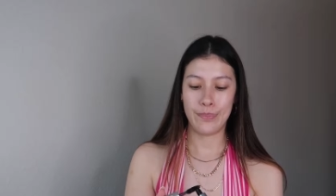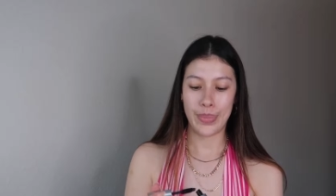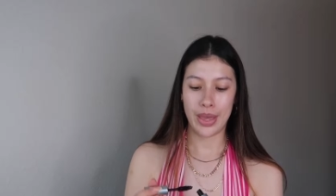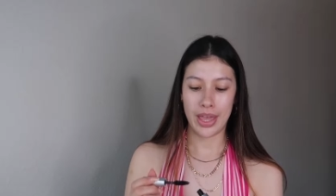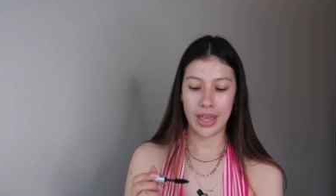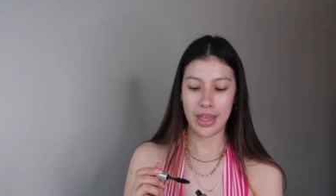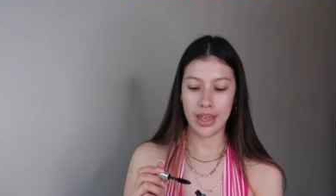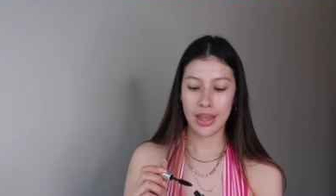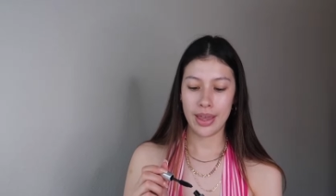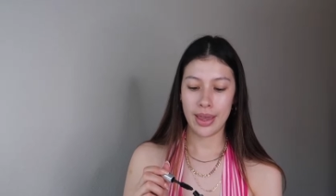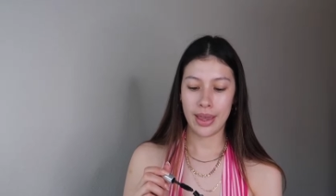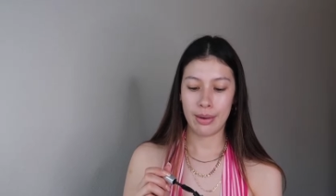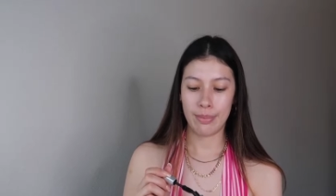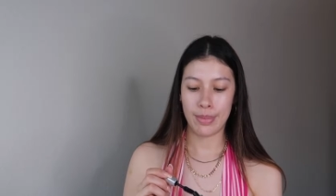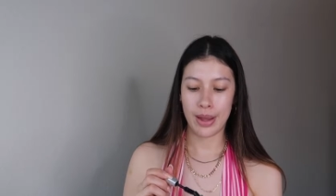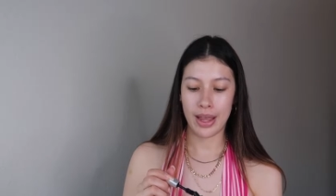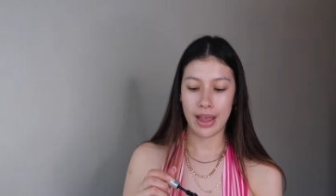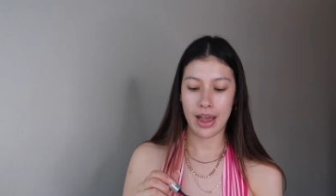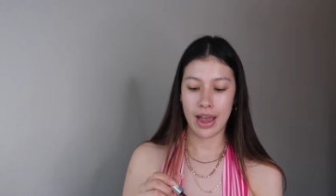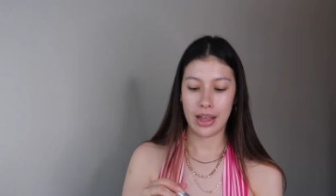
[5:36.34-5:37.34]
big,
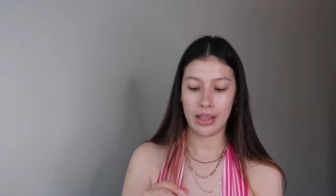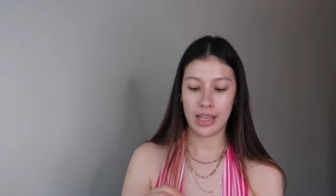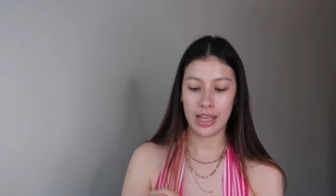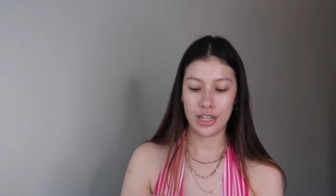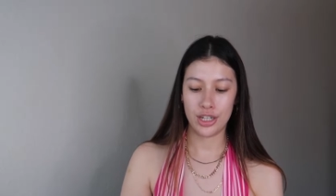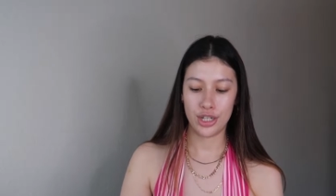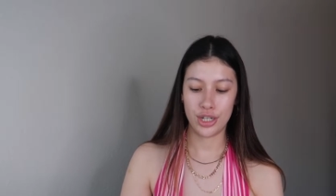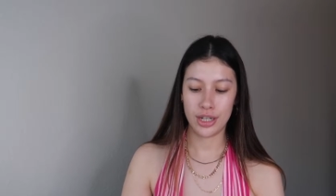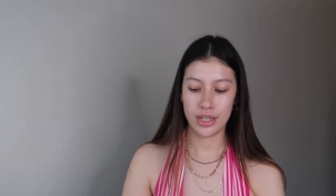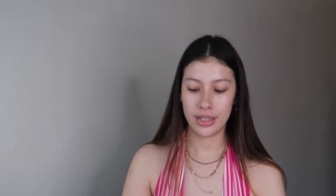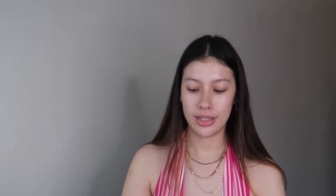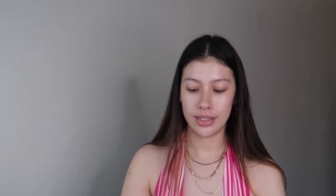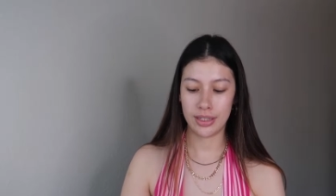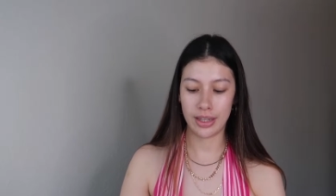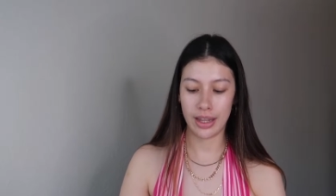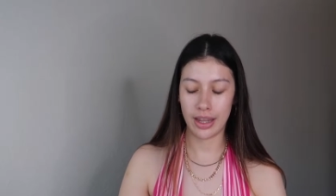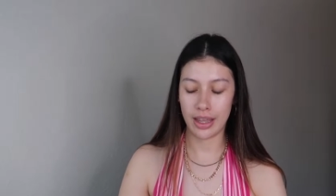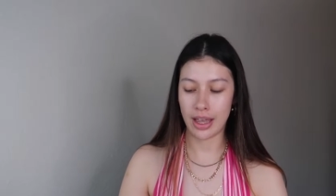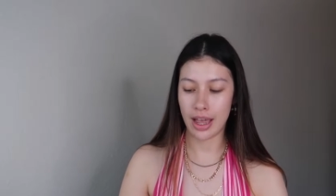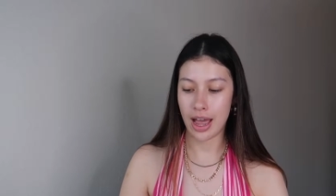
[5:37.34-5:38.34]
and my eyelashes,
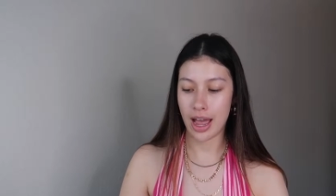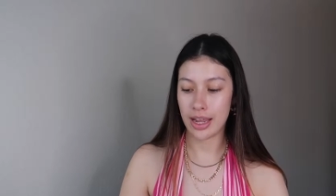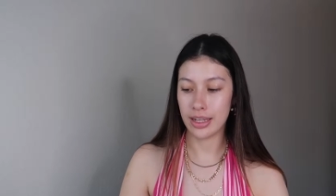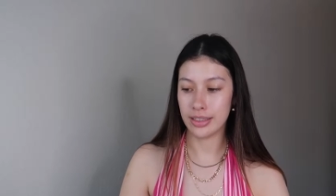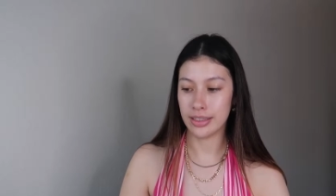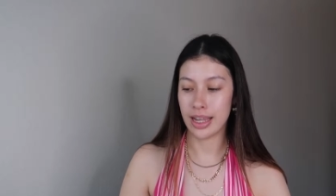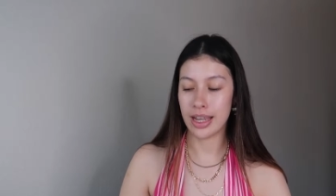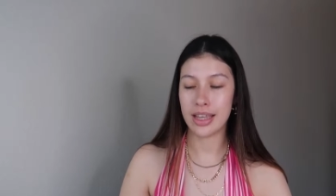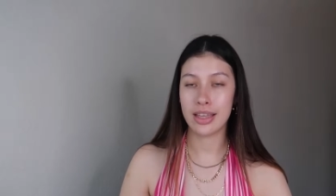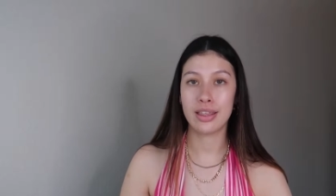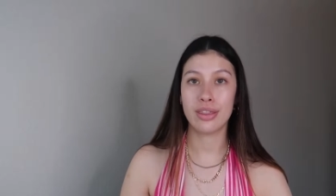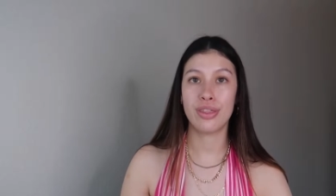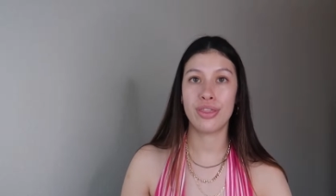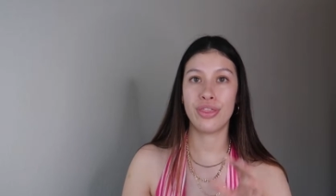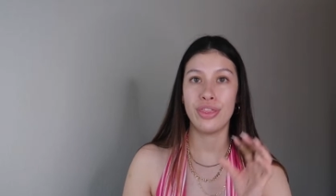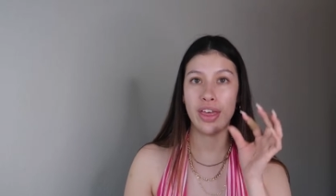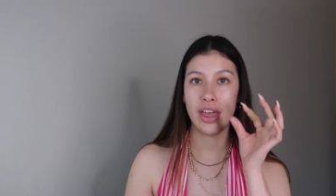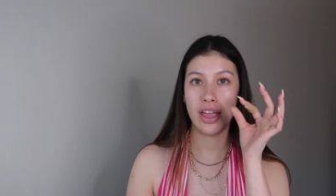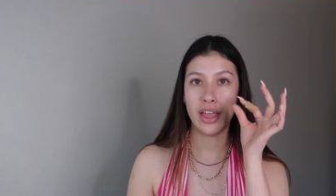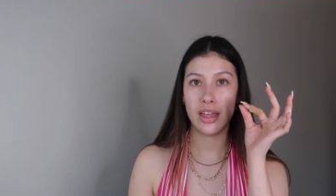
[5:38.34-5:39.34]
like, I like
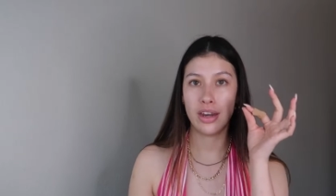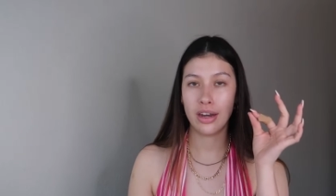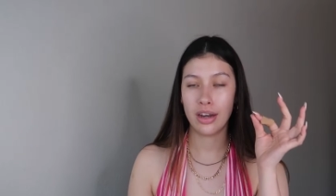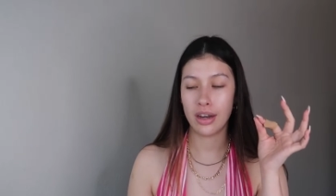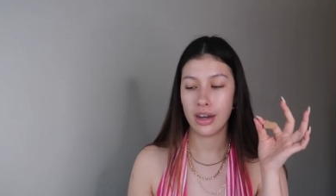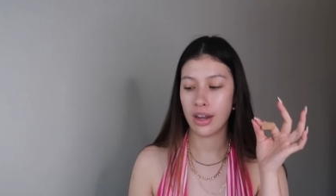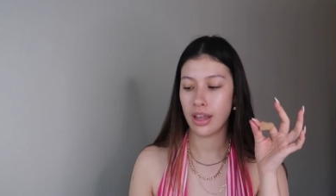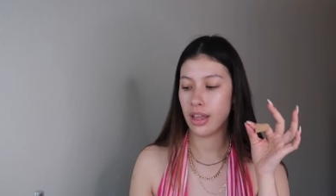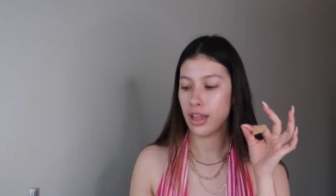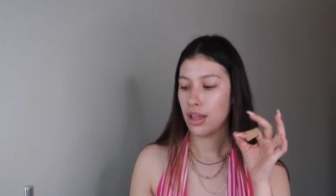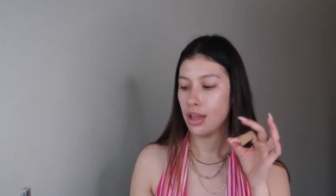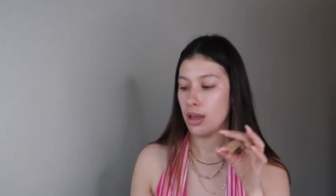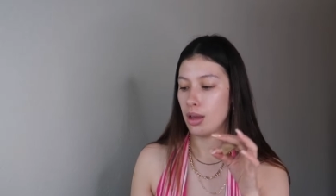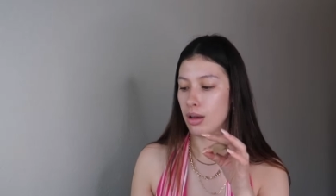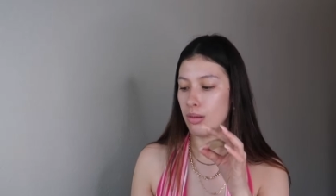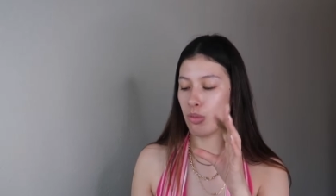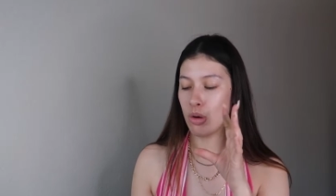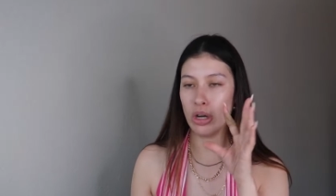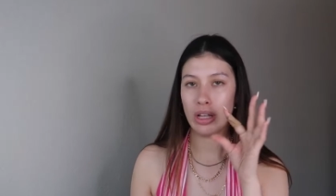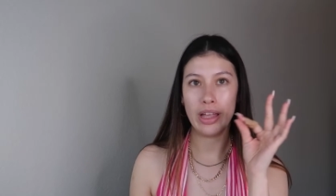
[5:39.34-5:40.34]
thin,
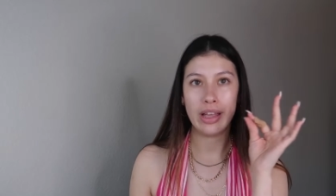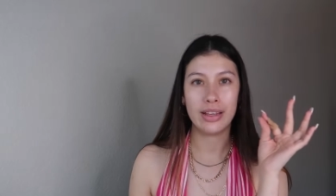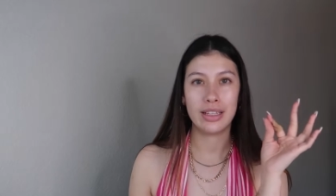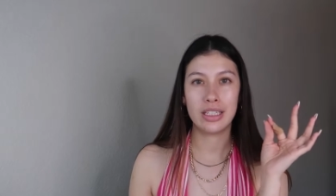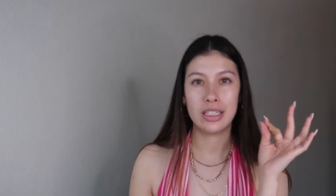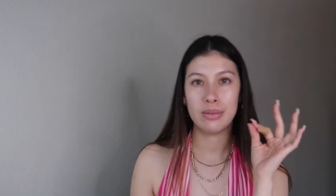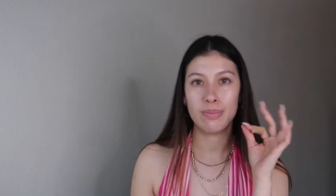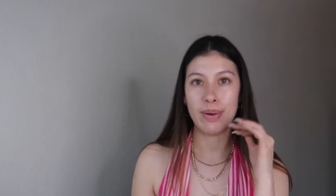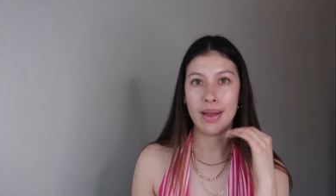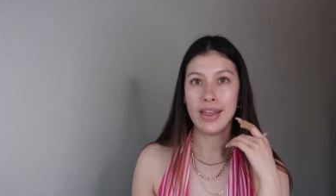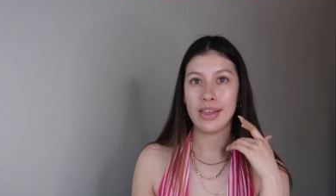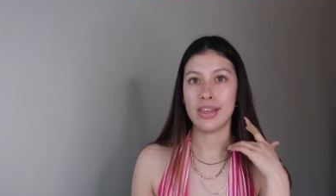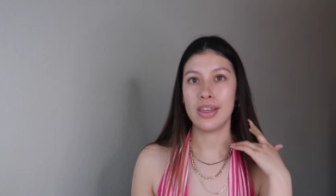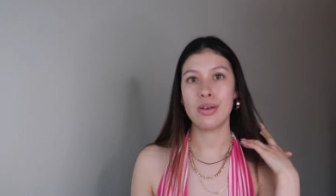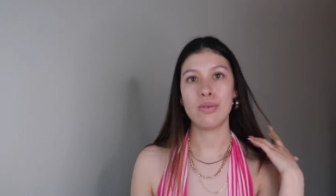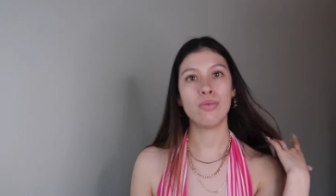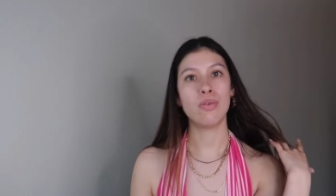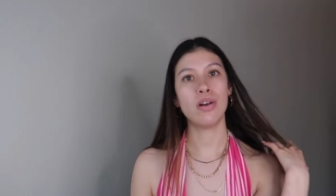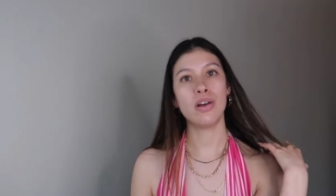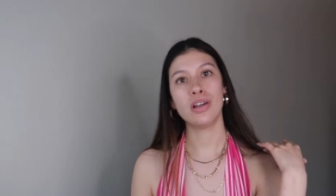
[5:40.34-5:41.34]
more like
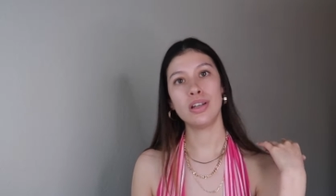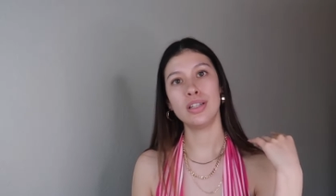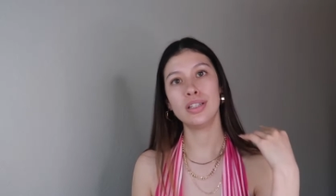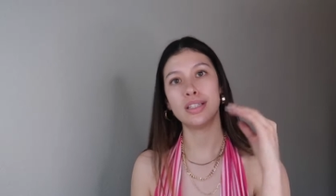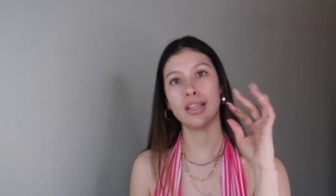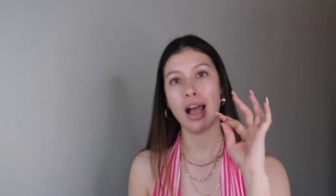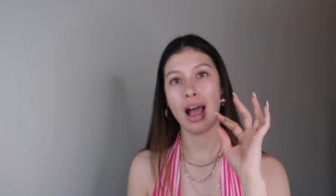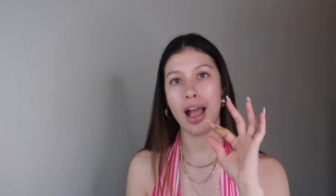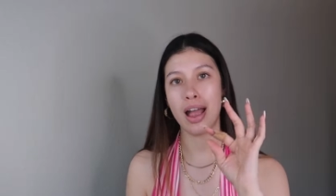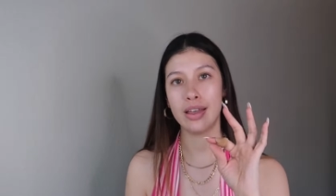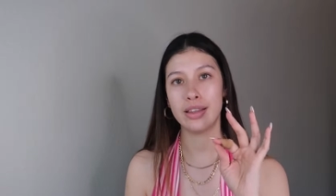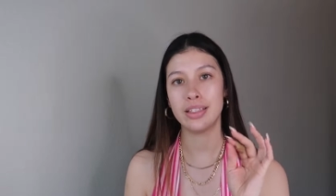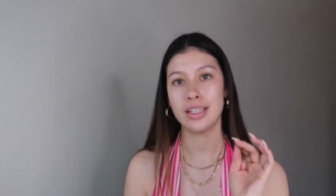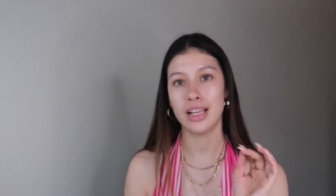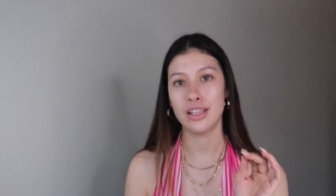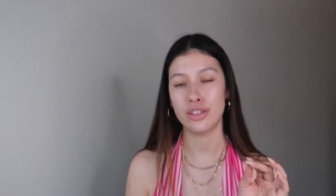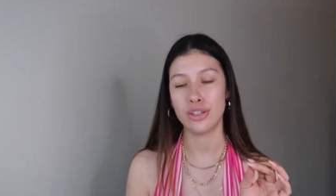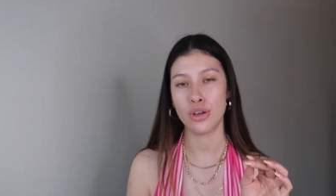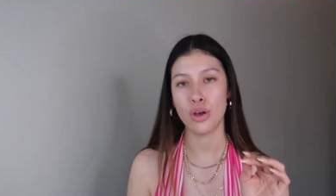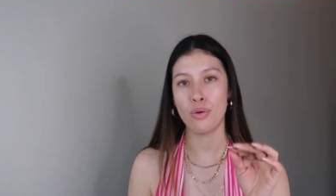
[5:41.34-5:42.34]
spiky wands. I
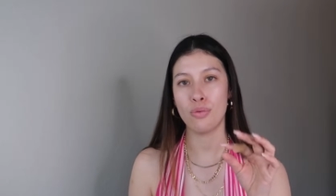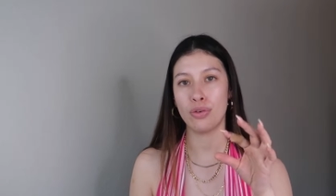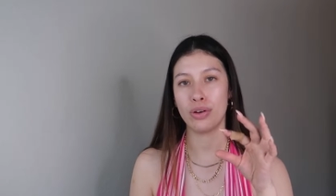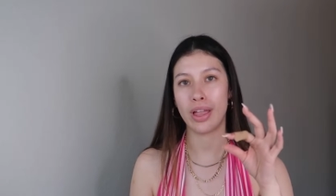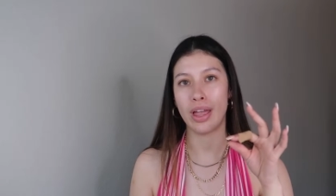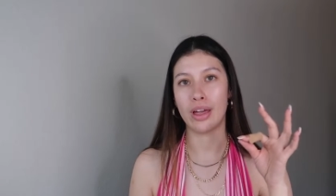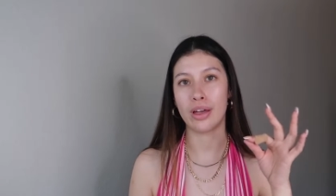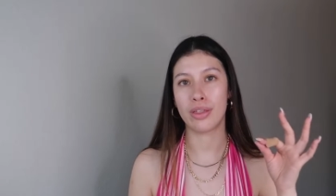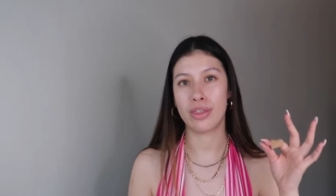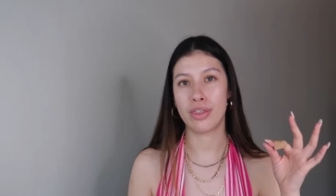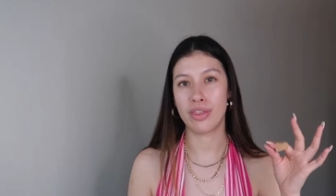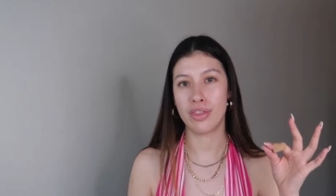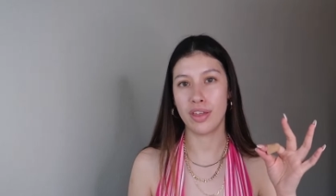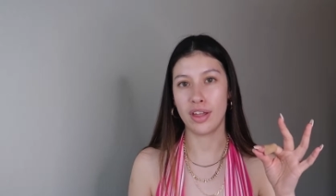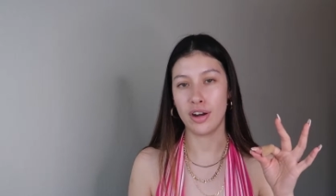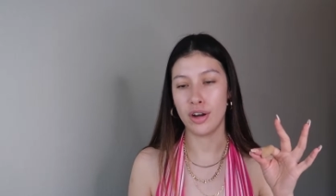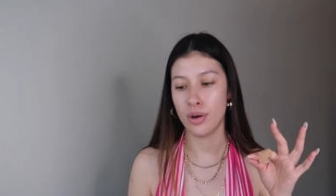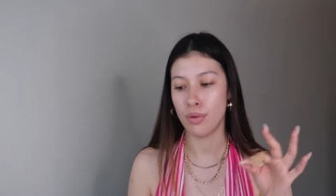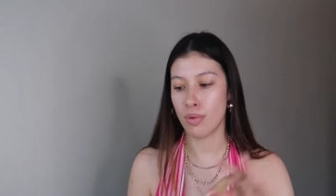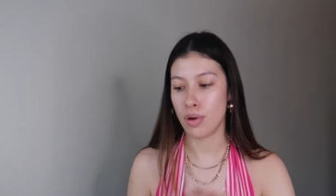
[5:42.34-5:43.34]
tend to go for like a
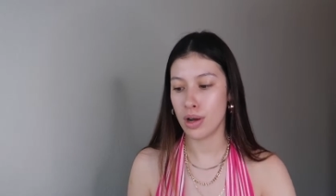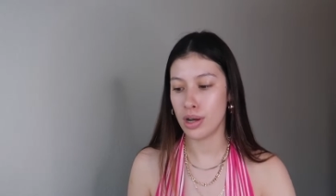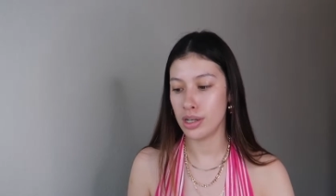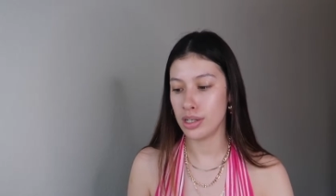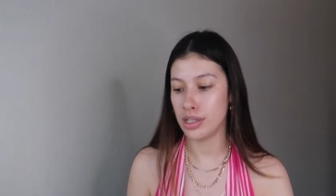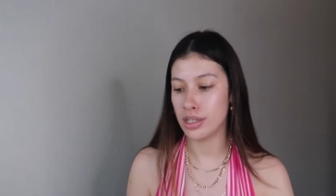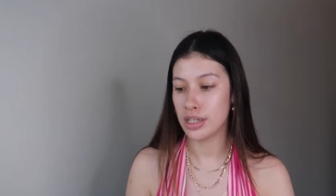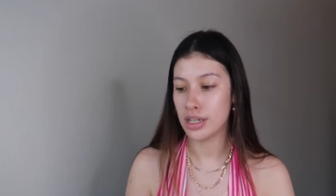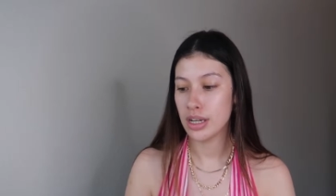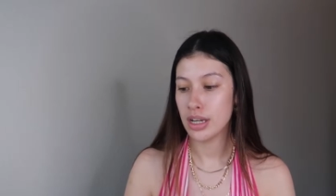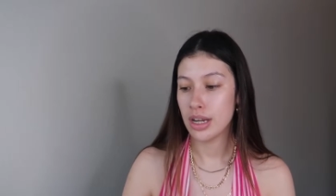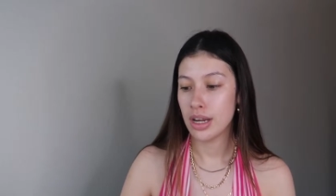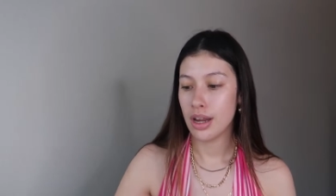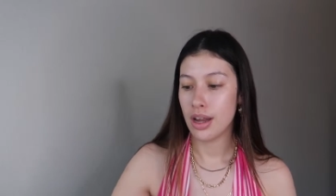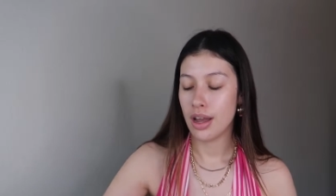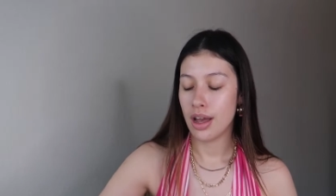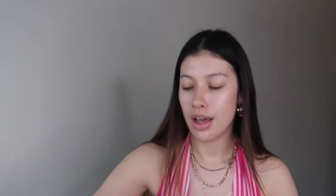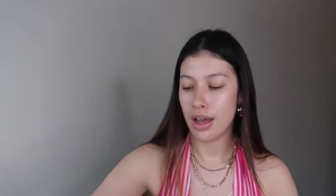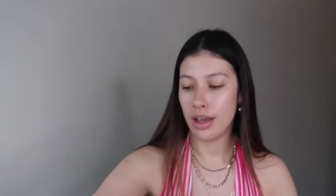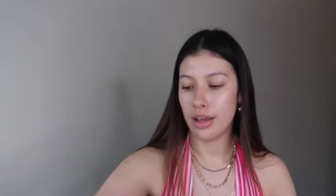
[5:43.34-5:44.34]
thinner wand
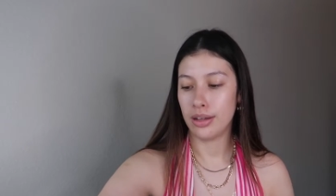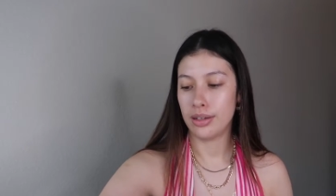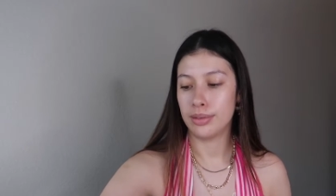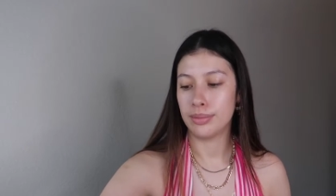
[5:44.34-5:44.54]
so